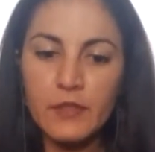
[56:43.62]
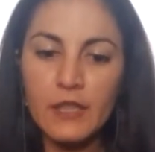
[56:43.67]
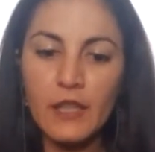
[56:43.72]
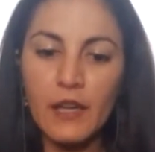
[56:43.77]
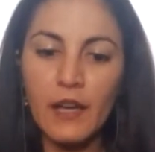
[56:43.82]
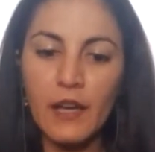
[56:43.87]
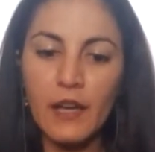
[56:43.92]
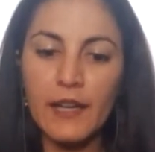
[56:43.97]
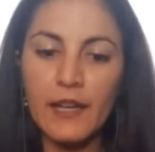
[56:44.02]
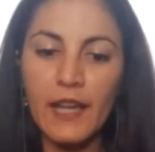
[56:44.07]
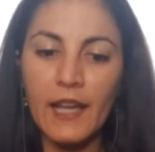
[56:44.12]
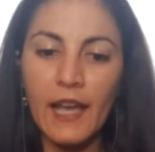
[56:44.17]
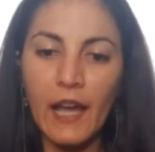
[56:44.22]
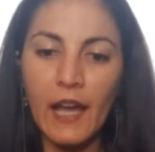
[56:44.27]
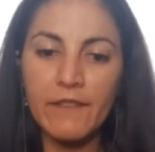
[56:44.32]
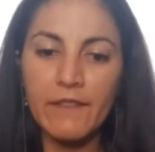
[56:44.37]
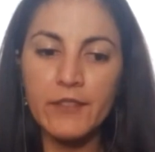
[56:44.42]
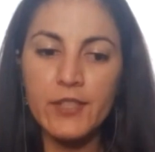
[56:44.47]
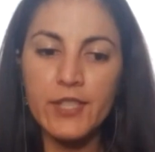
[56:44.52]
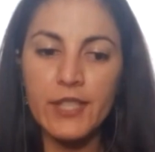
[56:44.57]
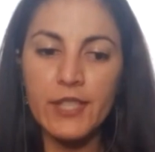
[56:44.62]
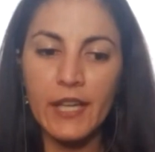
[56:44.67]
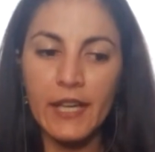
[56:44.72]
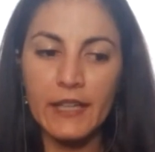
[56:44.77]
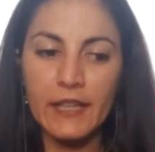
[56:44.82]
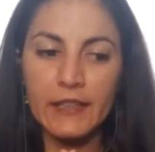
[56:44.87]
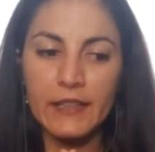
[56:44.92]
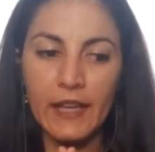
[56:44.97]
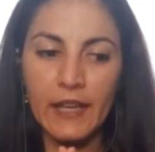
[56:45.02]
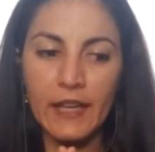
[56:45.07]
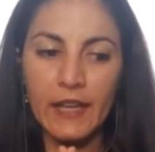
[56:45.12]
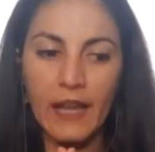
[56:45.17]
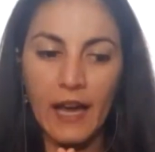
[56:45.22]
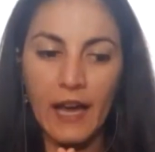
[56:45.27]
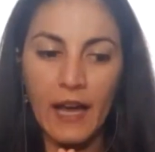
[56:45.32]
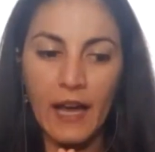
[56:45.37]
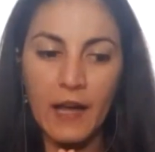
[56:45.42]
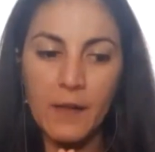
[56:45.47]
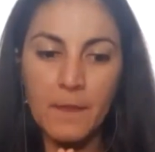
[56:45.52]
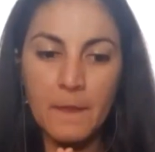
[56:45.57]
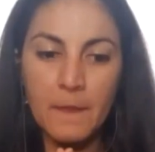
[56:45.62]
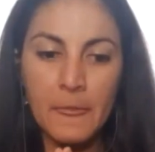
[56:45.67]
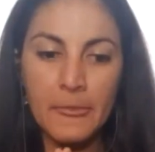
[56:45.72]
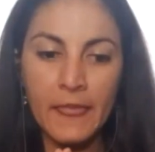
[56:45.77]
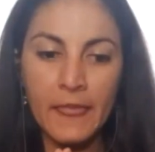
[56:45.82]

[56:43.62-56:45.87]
I have to say that I'm